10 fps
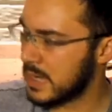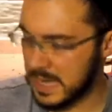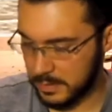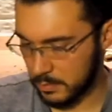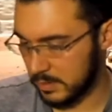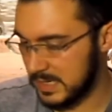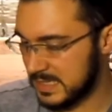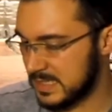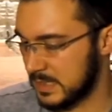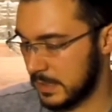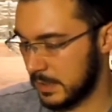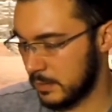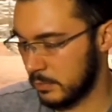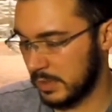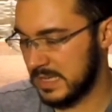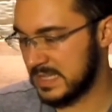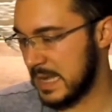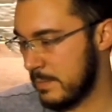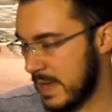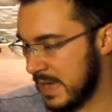kind of release
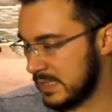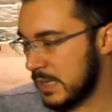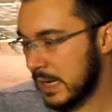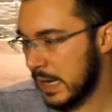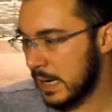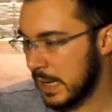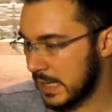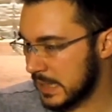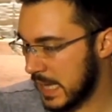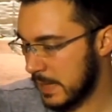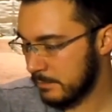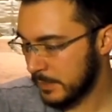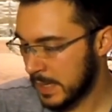that mag. So I kind of like that.